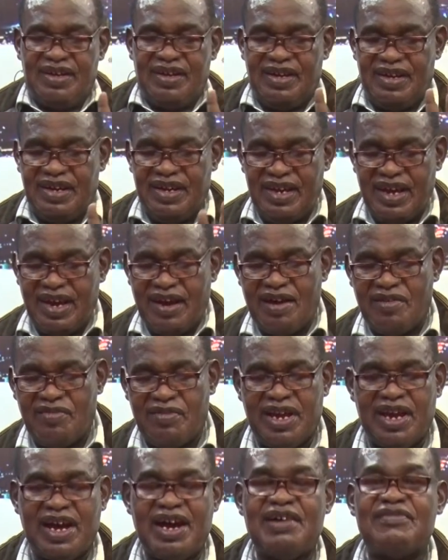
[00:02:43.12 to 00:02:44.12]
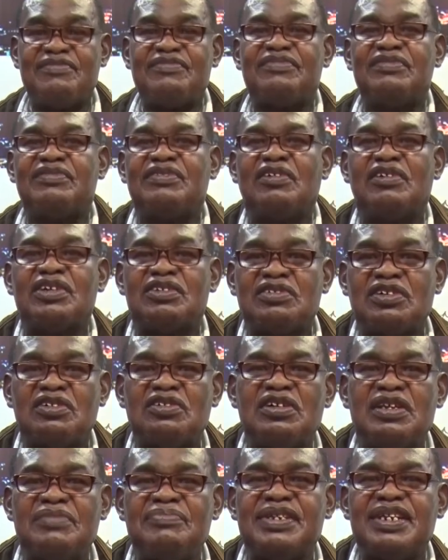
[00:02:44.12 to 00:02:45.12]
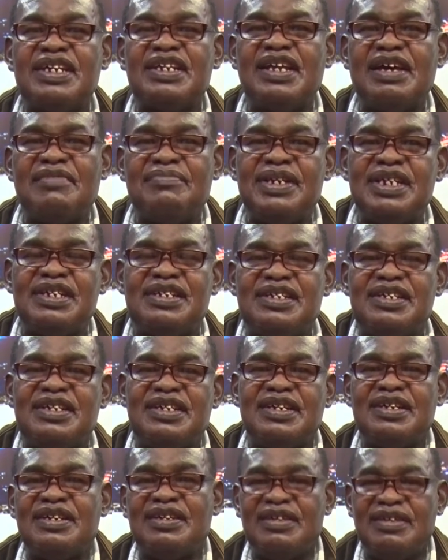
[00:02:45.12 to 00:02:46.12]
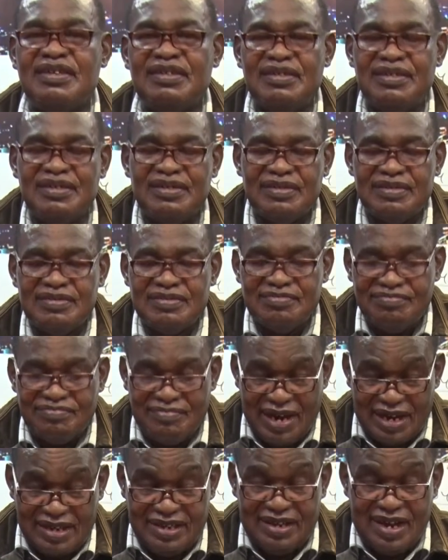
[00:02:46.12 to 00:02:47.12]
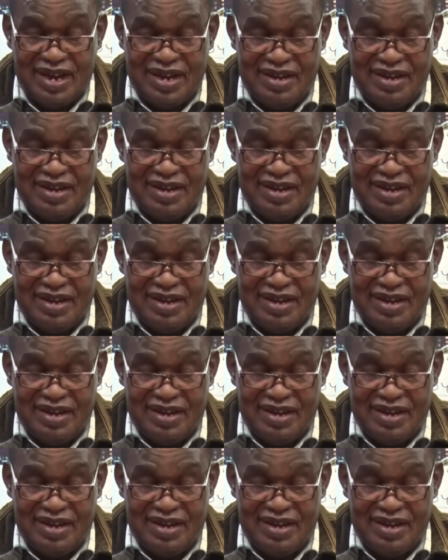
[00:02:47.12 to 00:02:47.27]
here we have what we call limited liability. But